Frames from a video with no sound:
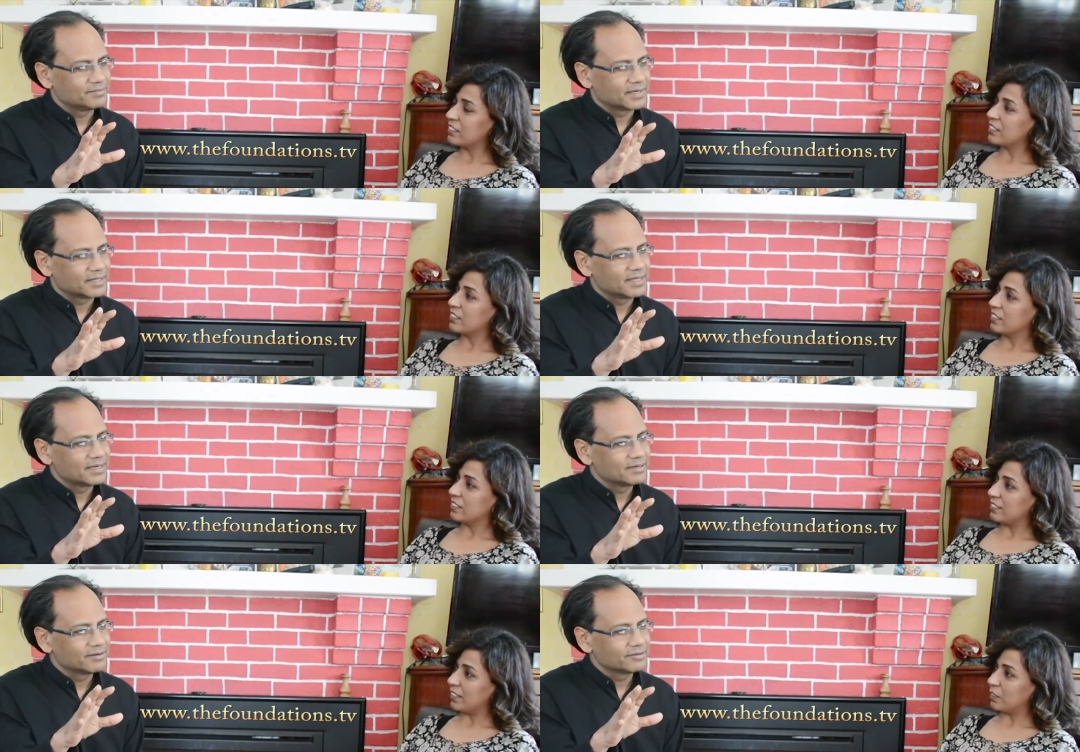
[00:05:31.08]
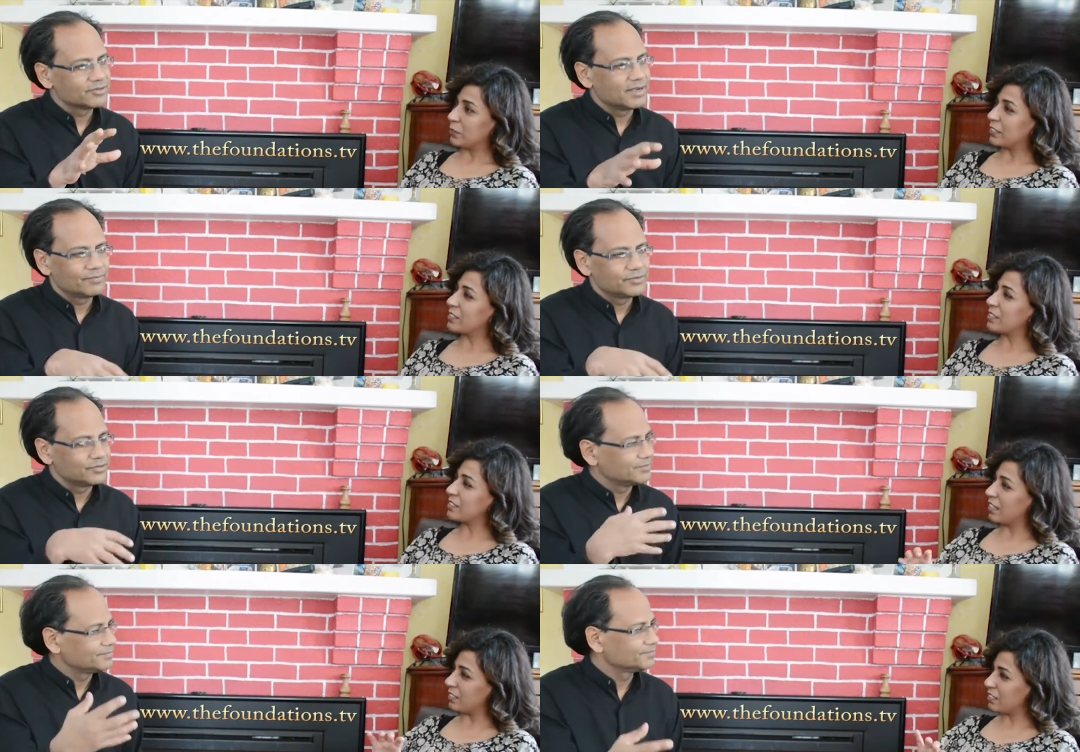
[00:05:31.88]
Speaker 1: but then also but you have to... this is
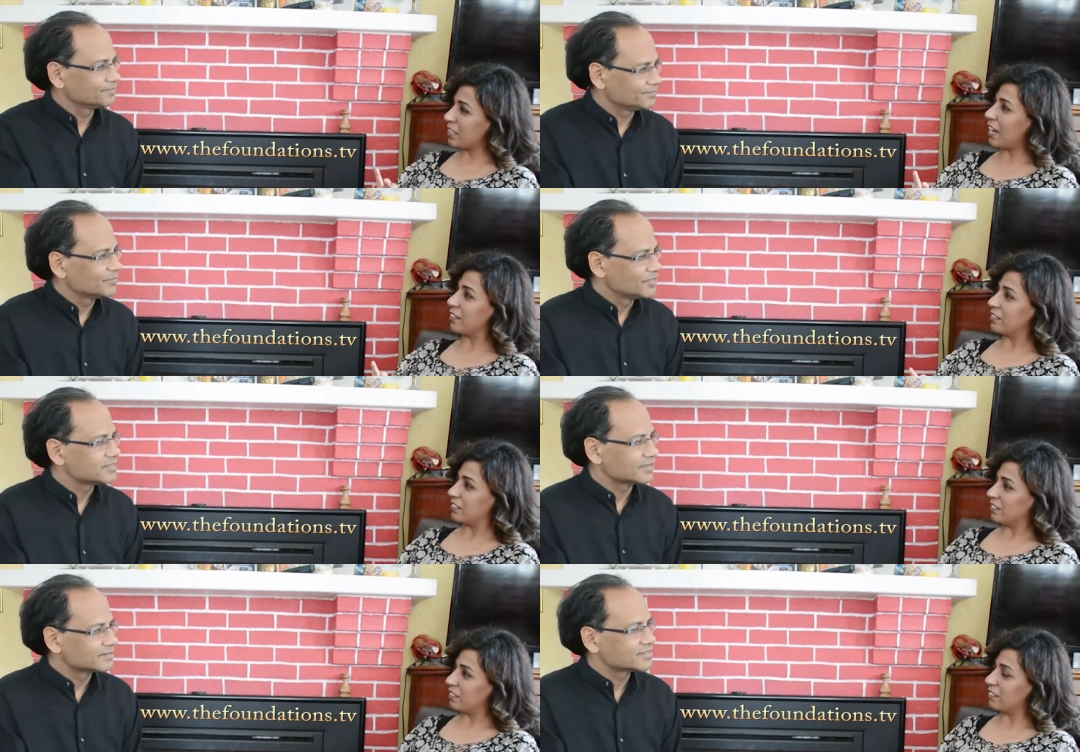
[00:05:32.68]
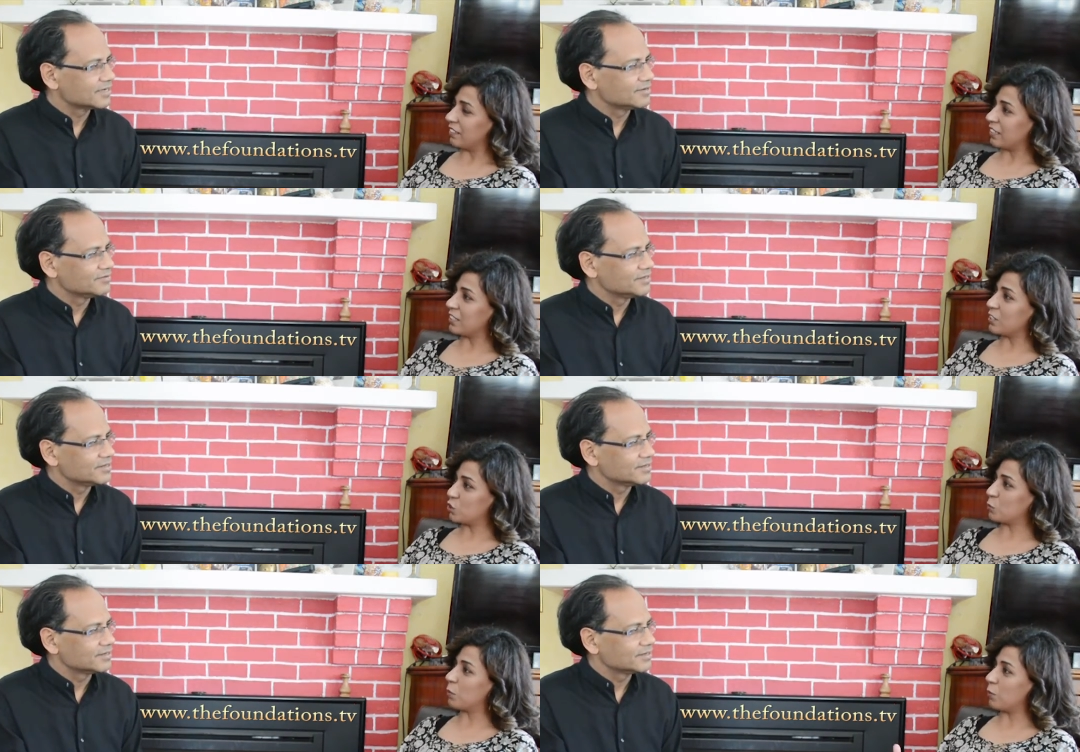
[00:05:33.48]
the other side. This the other side That
Speaker 2: needs
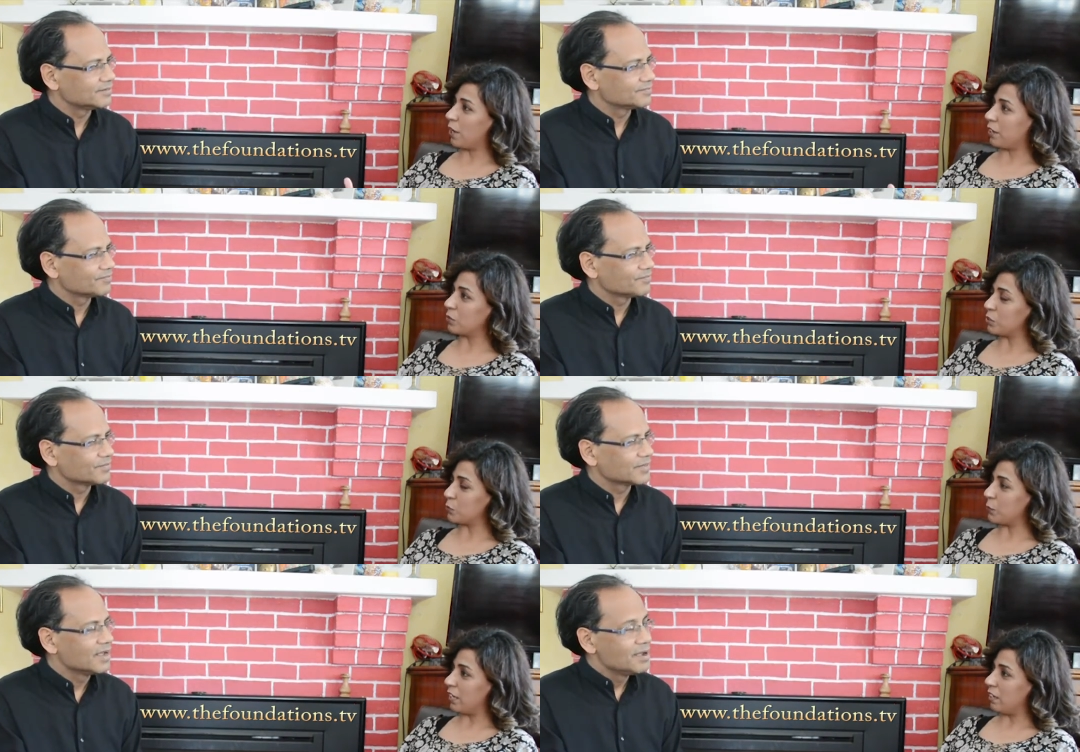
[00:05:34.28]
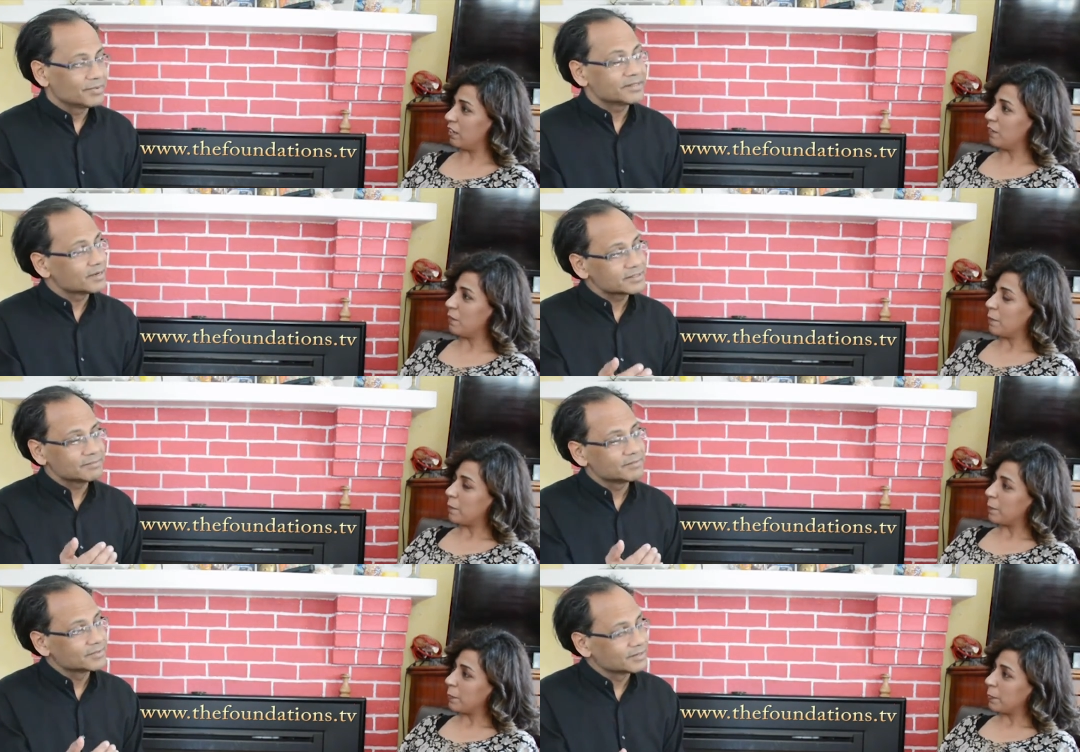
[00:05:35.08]
India. to be brought out as well.
Speaker 1: But there are some
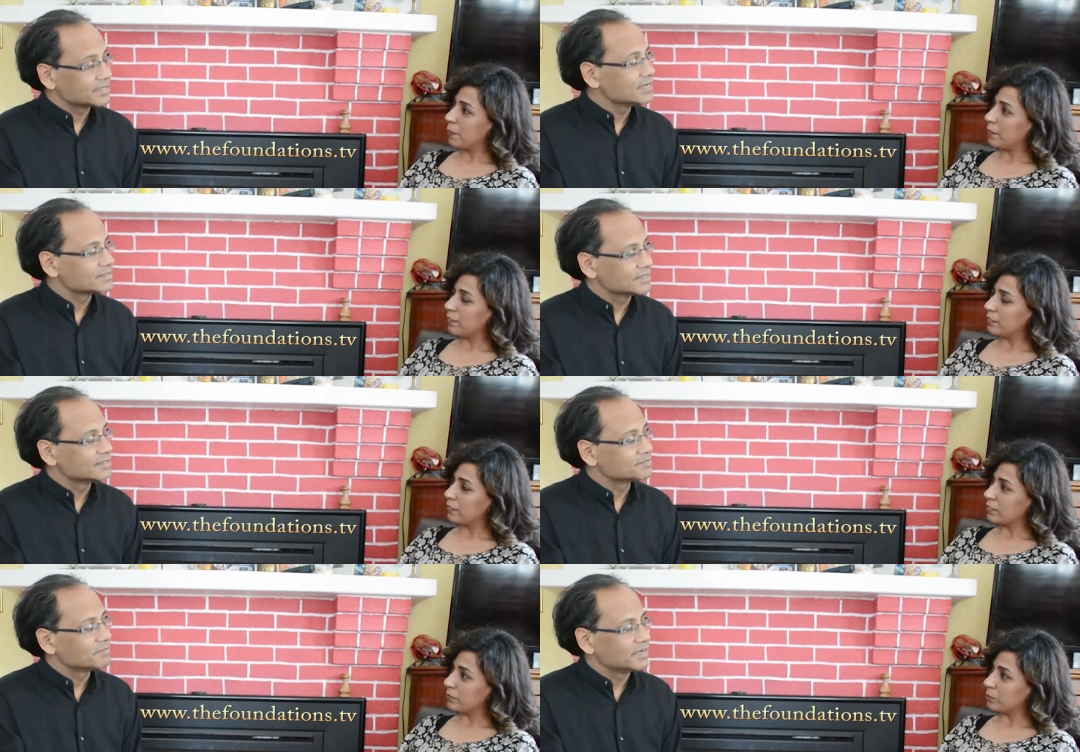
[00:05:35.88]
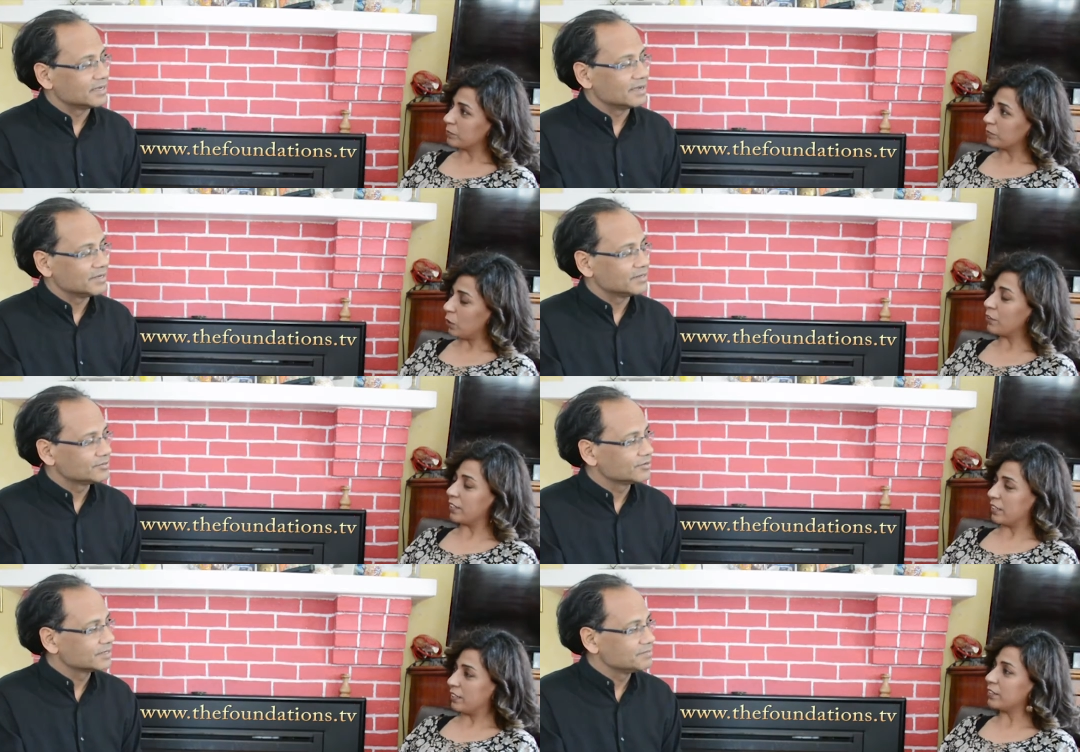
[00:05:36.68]
good things in this play, I mean, oh, really?
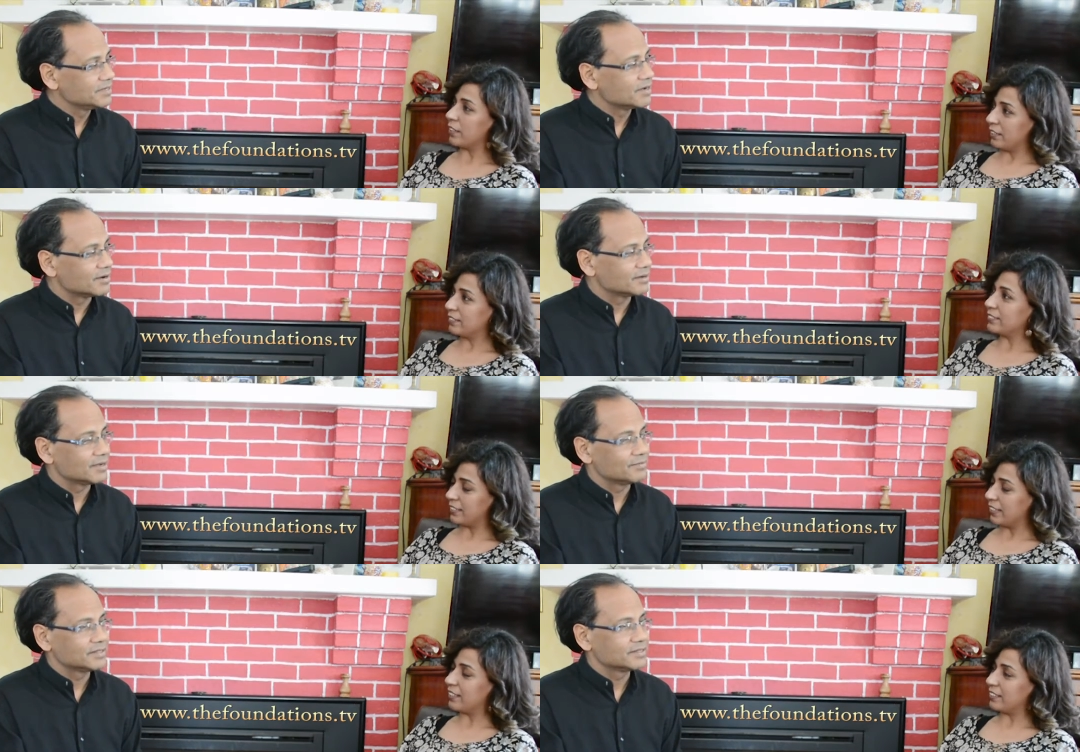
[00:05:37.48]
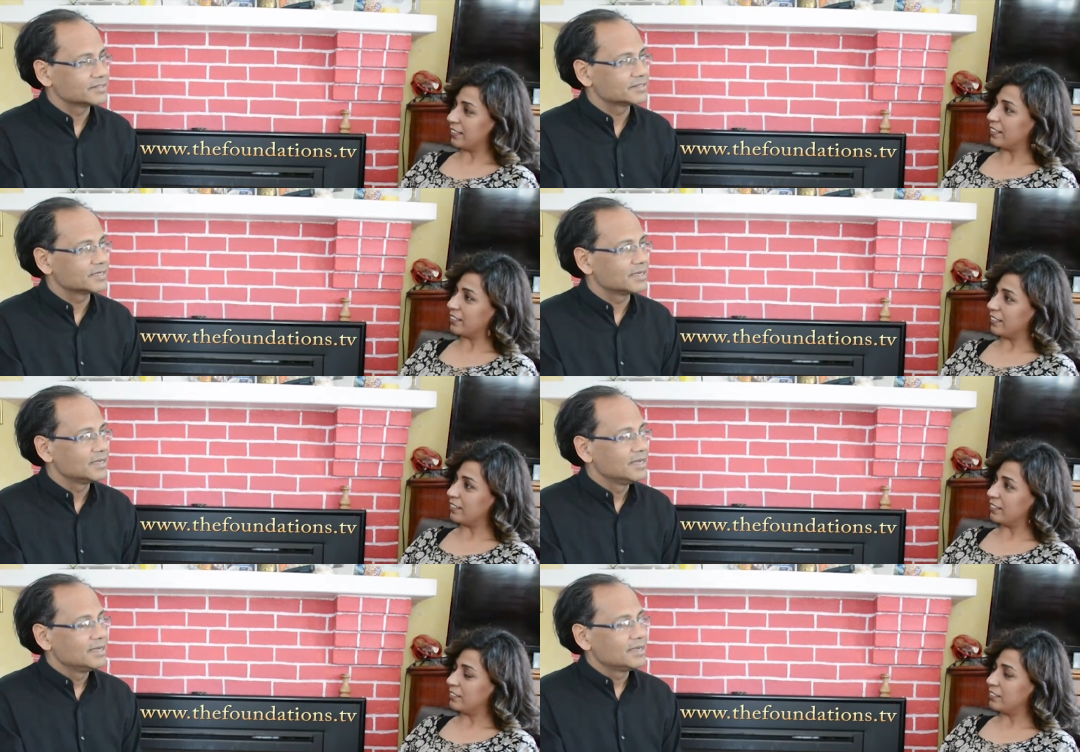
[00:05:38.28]
don't get me wrong. Yeah, I mean, this, yeah.
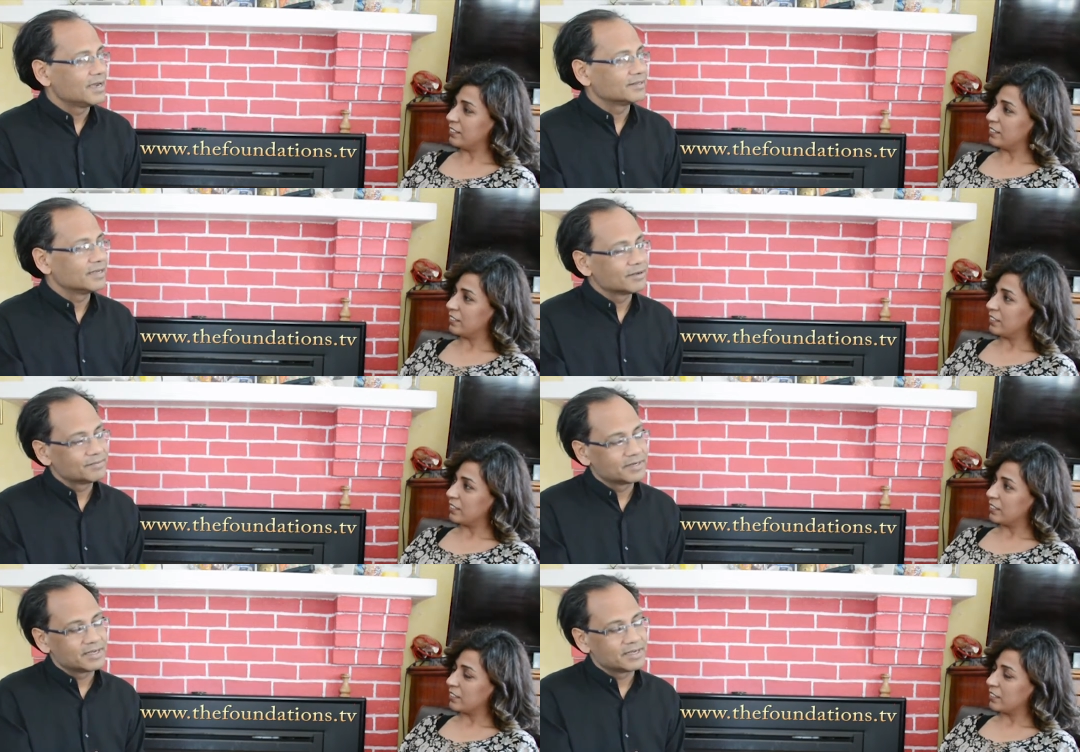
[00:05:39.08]
uh, at the end of the